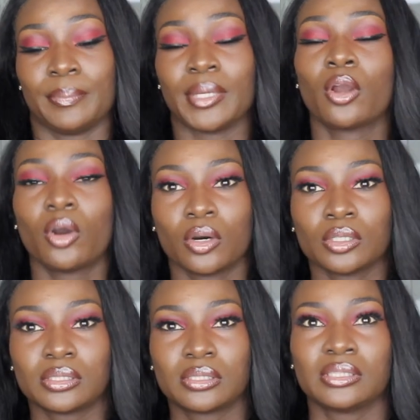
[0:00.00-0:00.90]

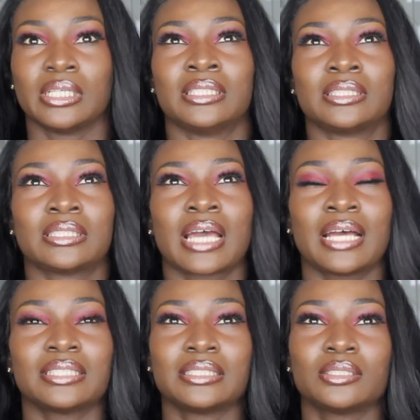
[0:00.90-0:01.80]
because it
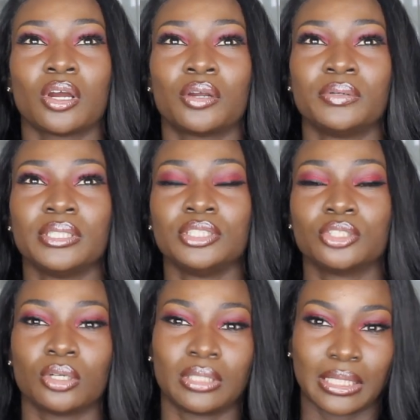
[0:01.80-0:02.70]
has this
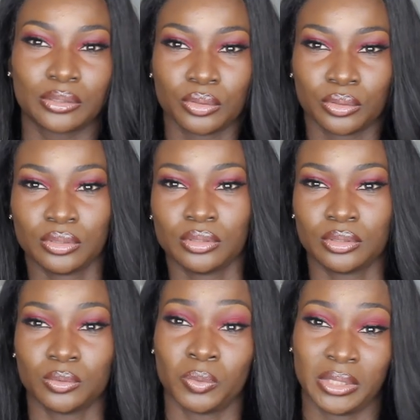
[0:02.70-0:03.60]
orange undertone
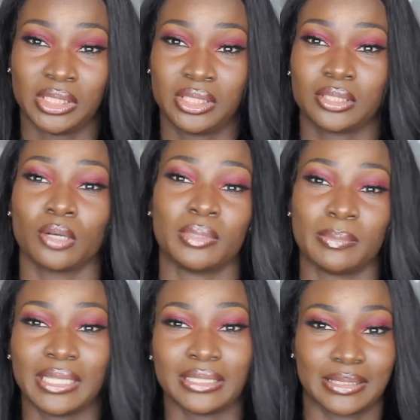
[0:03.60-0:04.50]
which
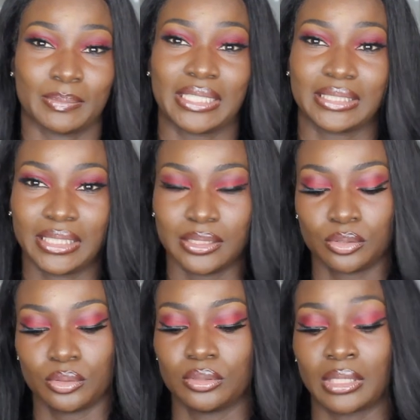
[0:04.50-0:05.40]
complements my skin
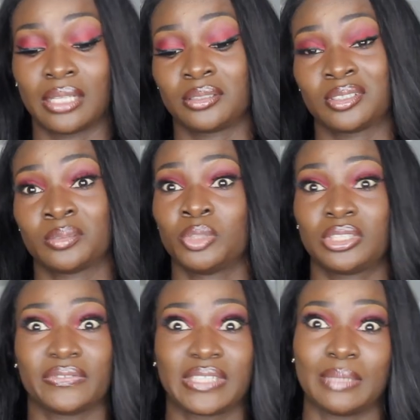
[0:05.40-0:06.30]
tone, and because
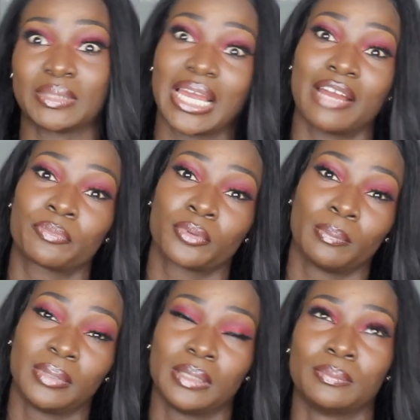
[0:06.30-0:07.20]
most of the times I have
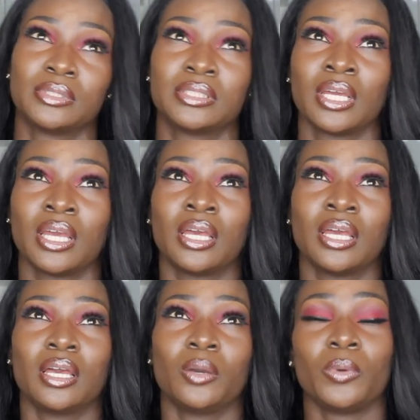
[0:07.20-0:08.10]
problems
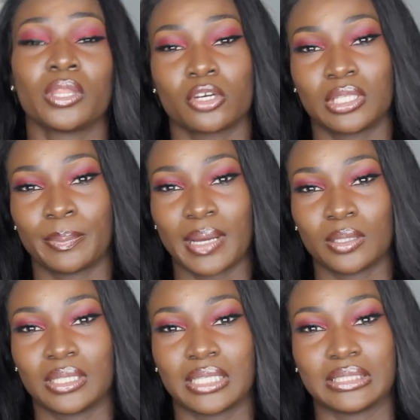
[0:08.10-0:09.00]
with other
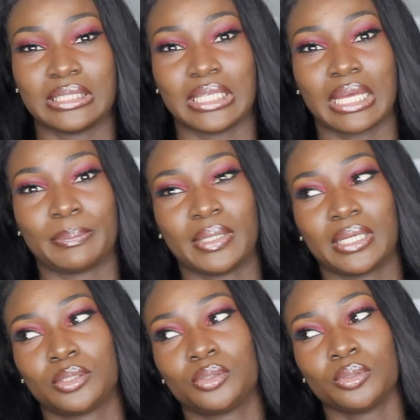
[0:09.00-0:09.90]
powders, they
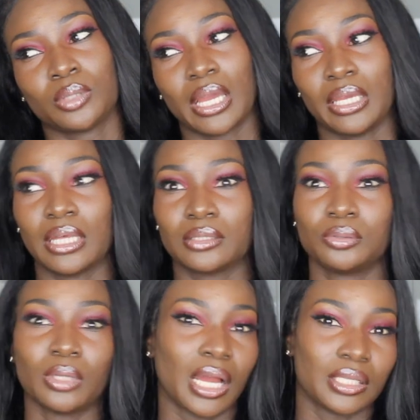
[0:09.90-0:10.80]
appear either
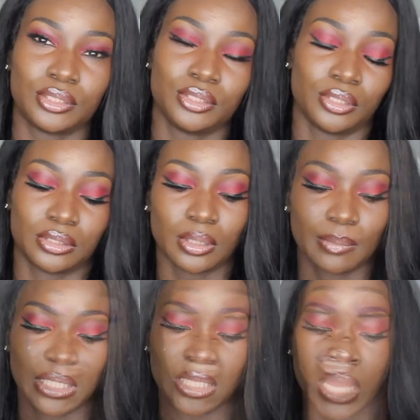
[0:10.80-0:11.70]
too ashy or
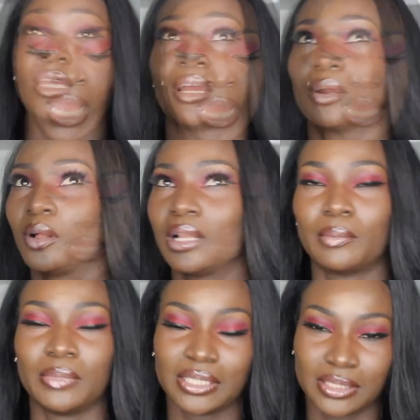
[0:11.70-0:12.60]
something. They are all
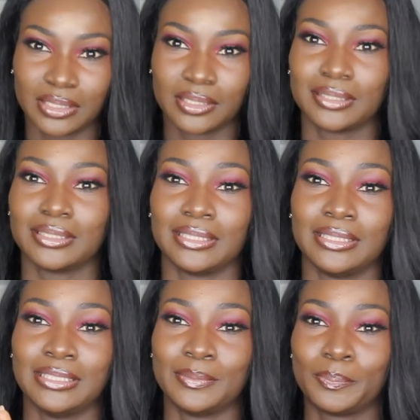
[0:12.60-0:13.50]
amazing. The
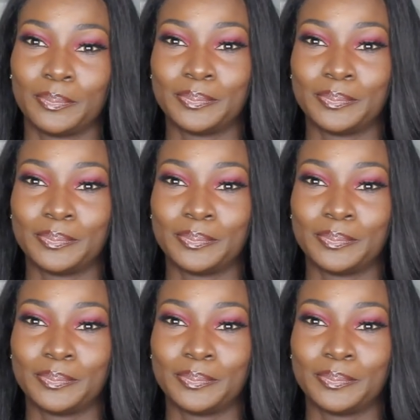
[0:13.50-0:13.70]
lip